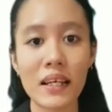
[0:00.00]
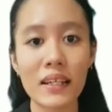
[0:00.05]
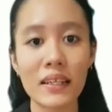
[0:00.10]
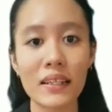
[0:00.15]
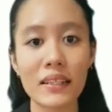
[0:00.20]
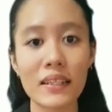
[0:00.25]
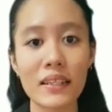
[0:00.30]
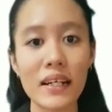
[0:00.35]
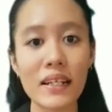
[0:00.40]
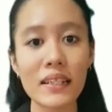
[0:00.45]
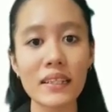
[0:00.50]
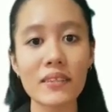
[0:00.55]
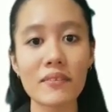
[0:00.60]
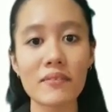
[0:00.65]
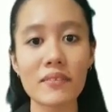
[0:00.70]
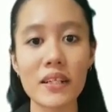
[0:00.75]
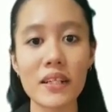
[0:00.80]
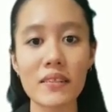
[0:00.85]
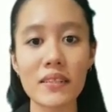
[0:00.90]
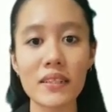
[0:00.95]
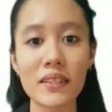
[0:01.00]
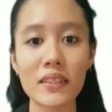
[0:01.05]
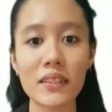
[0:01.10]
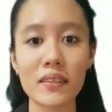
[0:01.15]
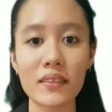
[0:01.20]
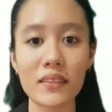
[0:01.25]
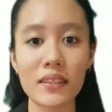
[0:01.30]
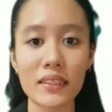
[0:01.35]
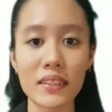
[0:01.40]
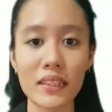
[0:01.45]
Thus, various
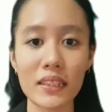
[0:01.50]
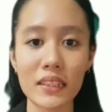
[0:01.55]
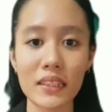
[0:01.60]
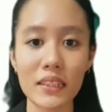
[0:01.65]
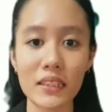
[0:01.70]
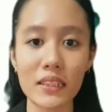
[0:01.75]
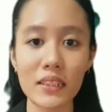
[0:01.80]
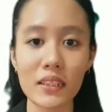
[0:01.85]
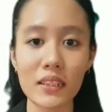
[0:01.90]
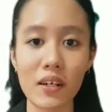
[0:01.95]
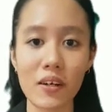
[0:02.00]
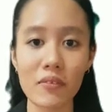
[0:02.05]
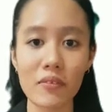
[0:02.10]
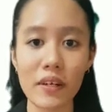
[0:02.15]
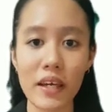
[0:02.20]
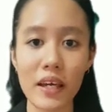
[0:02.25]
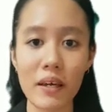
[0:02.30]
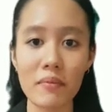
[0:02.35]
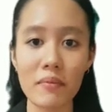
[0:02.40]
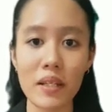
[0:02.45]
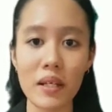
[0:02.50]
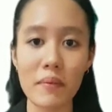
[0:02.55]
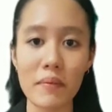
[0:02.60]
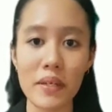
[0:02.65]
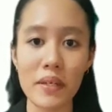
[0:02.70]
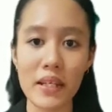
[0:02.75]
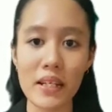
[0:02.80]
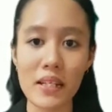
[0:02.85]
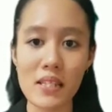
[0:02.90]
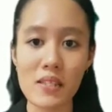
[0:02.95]
orientations of hemp
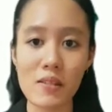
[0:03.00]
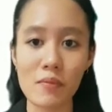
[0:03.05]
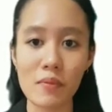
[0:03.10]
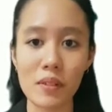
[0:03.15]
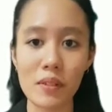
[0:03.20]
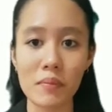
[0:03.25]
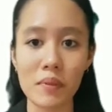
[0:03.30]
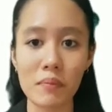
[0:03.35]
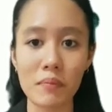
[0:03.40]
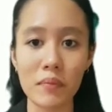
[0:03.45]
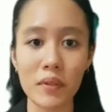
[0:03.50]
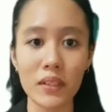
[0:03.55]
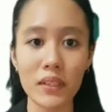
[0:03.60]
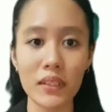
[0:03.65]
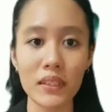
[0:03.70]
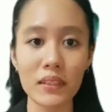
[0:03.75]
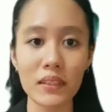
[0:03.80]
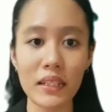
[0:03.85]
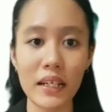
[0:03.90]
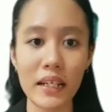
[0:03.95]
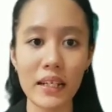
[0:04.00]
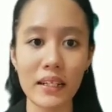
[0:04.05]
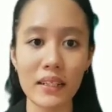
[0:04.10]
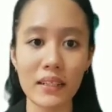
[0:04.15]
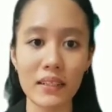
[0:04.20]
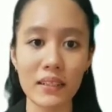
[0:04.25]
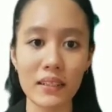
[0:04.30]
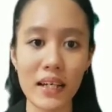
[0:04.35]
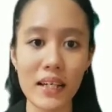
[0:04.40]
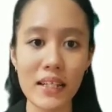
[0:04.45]
laminates will be modeled and
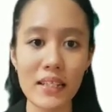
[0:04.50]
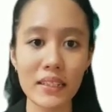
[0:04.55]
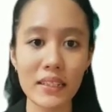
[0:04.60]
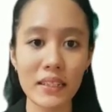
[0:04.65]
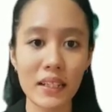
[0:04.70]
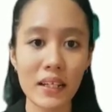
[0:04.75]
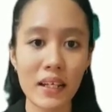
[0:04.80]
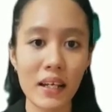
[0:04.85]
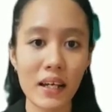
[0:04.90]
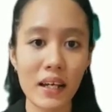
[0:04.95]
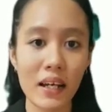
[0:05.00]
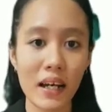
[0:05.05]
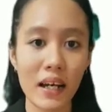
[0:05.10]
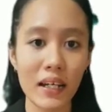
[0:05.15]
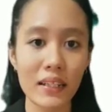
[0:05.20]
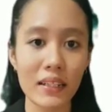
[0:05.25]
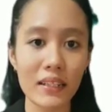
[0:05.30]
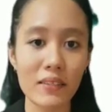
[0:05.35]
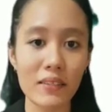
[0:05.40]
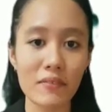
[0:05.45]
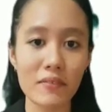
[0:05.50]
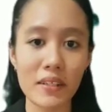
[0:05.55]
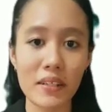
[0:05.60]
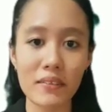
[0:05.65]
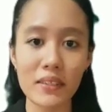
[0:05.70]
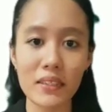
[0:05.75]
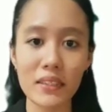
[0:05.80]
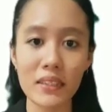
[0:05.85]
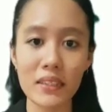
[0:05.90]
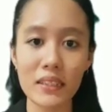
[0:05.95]
analyzed under
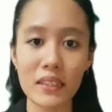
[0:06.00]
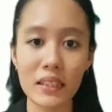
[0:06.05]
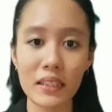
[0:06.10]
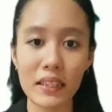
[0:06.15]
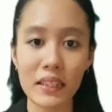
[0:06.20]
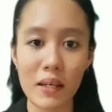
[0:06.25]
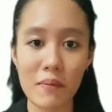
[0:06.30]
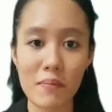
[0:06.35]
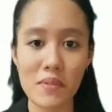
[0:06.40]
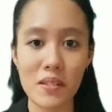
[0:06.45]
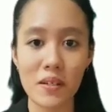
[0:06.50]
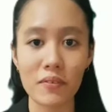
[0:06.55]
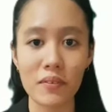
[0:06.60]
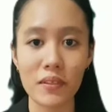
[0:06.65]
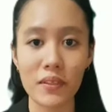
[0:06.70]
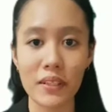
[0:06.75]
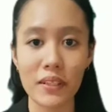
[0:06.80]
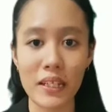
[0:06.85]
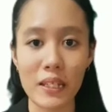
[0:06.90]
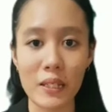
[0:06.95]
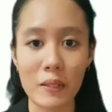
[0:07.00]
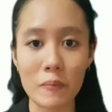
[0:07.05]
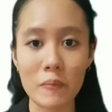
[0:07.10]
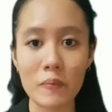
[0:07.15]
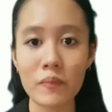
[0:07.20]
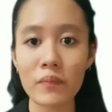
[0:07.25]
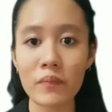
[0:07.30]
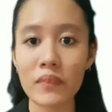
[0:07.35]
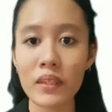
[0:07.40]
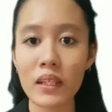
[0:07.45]
various types of loading.
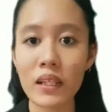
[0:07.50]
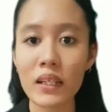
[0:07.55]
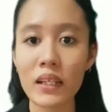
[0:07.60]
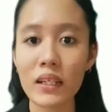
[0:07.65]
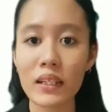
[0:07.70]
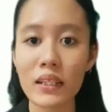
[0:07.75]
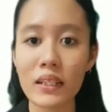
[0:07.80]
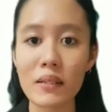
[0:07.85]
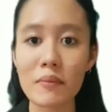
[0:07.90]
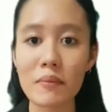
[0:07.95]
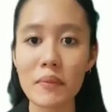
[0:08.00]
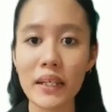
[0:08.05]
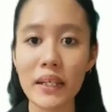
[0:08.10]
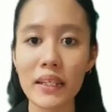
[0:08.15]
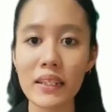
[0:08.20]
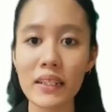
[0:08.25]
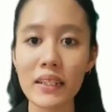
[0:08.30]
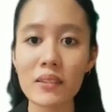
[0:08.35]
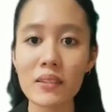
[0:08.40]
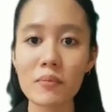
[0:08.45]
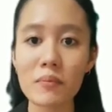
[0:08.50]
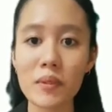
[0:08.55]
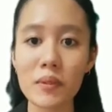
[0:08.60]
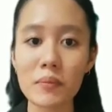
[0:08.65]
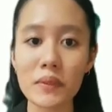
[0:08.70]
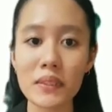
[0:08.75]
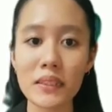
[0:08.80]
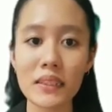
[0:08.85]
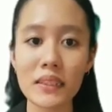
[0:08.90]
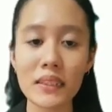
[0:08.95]
The mechanical
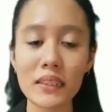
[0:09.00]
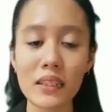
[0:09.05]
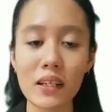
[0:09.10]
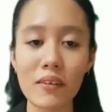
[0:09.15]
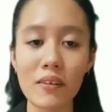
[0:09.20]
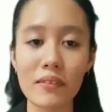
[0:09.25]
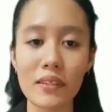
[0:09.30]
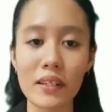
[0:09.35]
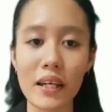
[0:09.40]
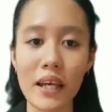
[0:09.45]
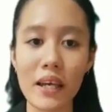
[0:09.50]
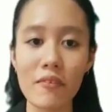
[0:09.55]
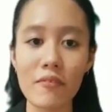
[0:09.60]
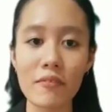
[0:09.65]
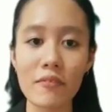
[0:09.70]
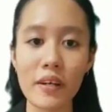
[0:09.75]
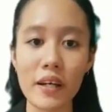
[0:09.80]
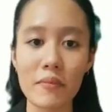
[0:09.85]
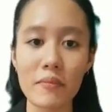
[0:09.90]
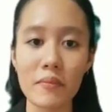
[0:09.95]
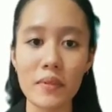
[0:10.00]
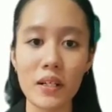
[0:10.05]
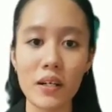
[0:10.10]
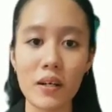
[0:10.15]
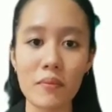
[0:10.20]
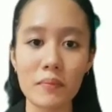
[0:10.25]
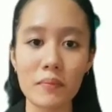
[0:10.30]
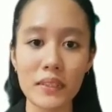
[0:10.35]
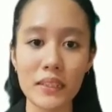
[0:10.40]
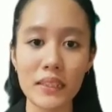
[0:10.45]
properties of the hemp fiber
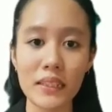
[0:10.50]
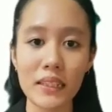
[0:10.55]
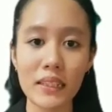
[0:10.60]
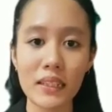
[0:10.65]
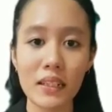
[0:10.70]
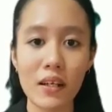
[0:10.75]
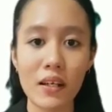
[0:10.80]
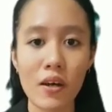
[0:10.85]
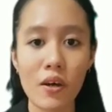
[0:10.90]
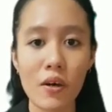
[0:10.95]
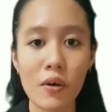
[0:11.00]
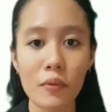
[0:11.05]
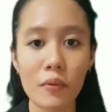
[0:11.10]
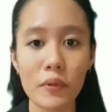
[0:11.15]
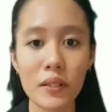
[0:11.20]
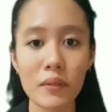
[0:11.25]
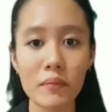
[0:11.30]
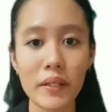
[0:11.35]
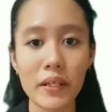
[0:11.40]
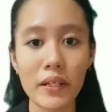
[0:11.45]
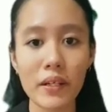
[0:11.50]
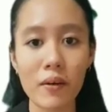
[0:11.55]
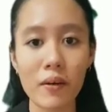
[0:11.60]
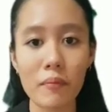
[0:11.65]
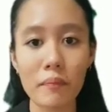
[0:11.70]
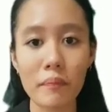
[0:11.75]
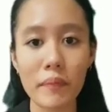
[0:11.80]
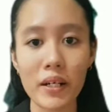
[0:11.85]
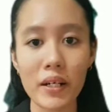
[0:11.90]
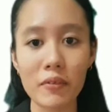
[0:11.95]
composite will be
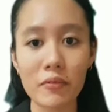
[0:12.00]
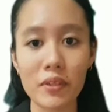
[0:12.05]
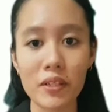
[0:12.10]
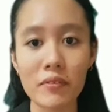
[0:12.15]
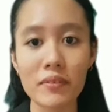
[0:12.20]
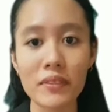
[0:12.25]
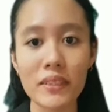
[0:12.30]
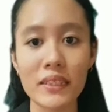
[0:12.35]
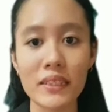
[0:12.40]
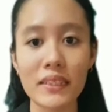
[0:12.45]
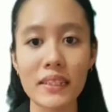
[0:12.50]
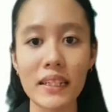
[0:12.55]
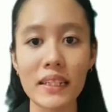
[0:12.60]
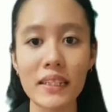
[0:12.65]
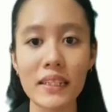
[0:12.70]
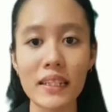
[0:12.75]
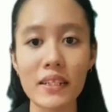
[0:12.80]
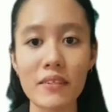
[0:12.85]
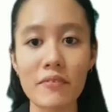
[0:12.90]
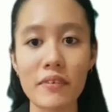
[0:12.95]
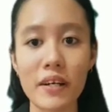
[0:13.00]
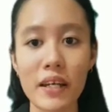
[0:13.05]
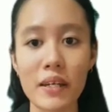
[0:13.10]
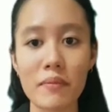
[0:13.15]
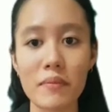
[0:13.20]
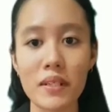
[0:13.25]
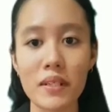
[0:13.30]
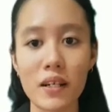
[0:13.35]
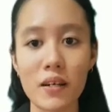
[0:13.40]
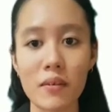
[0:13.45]
compared with synthetic fiber
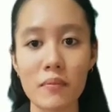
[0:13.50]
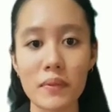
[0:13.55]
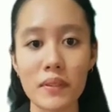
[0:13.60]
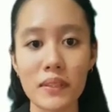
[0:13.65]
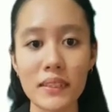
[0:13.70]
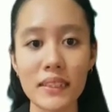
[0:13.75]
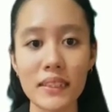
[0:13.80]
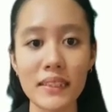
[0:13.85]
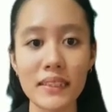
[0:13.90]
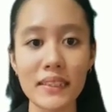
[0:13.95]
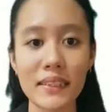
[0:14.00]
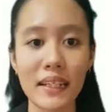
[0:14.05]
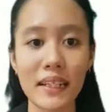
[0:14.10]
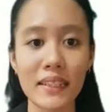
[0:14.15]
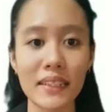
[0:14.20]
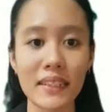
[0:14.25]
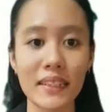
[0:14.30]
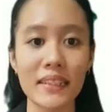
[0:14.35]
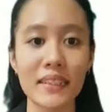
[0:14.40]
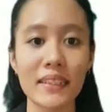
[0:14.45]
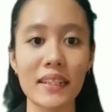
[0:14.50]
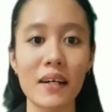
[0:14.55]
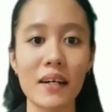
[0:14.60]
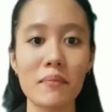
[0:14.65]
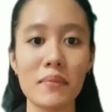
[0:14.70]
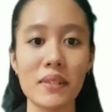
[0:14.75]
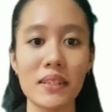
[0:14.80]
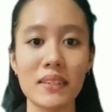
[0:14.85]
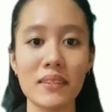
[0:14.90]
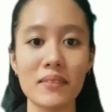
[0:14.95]
composites such as
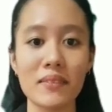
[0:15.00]
carbon.